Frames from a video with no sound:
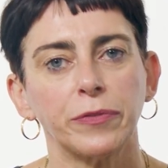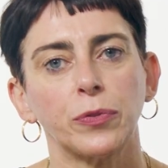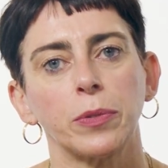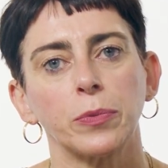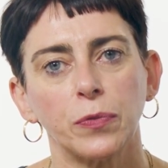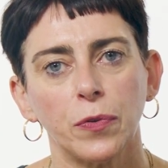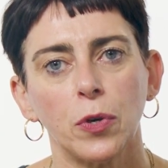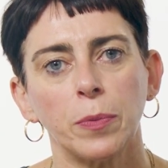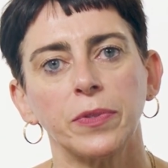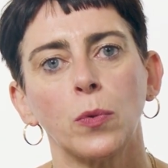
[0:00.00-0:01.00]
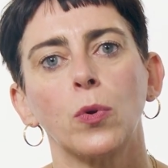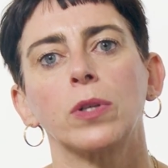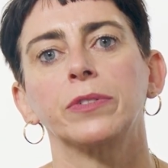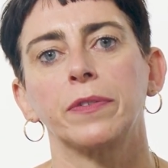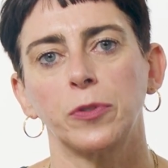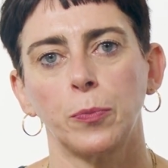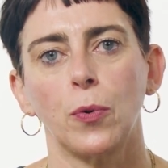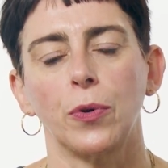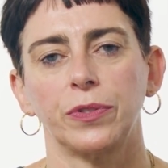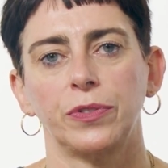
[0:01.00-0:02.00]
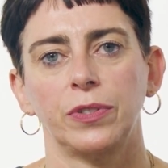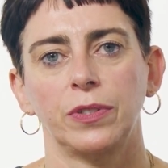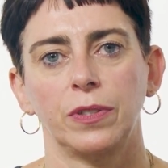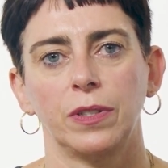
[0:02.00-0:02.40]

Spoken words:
transformed the world of sport.